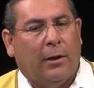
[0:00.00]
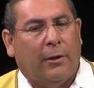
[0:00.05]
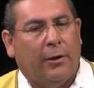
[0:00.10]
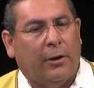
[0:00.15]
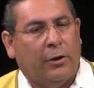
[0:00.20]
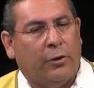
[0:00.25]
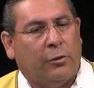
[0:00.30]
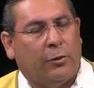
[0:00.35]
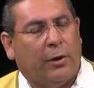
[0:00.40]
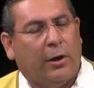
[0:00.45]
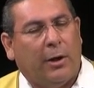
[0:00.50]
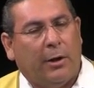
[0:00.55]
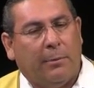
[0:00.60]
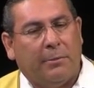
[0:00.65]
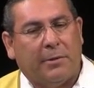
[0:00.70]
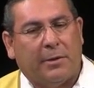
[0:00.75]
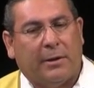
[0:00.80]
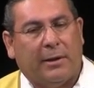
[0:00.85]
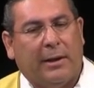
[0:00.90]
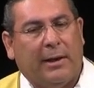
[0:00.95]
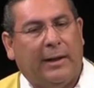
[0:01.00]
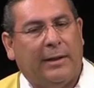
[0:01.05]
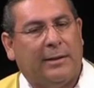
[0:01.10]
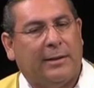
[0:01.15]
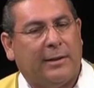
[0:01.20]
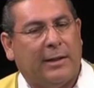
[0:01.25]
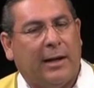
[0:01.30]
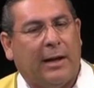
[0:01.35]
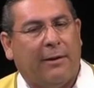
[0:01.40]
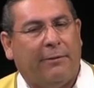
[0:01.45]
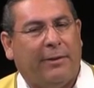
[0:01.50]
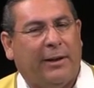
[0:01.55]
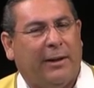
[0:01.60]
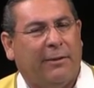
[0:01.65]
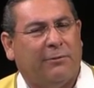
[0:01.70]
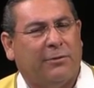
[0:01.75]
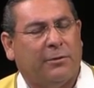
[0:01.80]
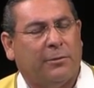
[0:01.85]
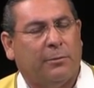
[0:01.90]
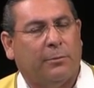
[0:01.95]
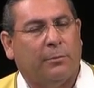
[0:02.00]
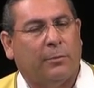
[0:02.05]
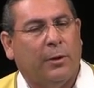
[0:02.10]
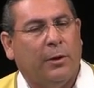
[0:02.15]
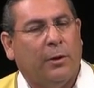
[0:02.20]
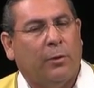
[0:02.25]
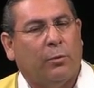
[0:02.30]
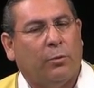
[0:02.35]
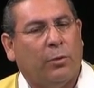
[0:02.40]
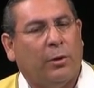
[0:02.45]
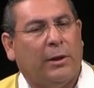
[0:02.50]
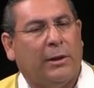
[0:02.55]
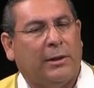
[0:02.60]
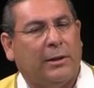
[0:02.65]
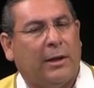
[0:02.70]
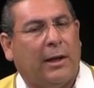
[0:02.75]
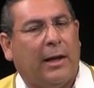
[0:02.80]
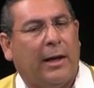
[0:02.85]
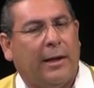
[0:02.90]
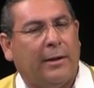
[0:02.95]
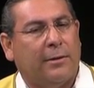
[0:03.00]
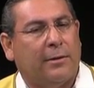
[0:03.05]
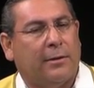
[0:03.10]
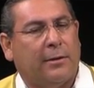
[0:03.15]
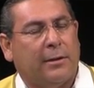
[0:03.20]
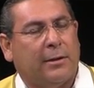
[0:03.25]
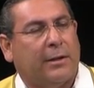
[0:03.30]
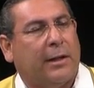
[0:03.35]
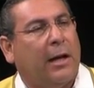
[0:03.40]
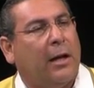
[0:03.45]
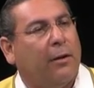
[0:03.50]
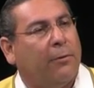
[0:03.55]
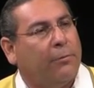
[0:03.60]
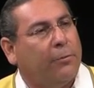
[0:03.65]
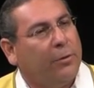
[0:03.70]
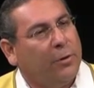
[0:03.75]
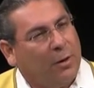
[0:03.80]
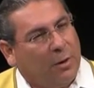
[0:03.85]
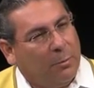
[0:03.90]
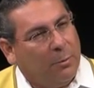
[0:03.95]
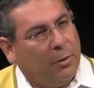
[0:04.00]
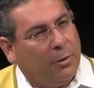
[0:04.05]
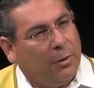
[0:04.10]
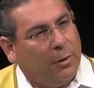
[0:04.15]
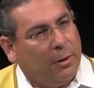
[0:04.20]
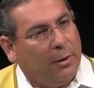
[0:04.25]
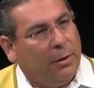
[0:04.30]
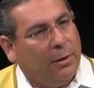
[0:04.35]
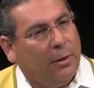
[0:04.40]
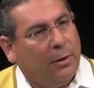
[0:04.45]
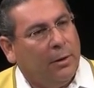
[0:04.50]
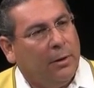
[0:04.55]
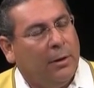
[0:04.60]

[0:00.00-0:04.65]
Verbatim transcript: the drums and the head staff have some really ties to this California community.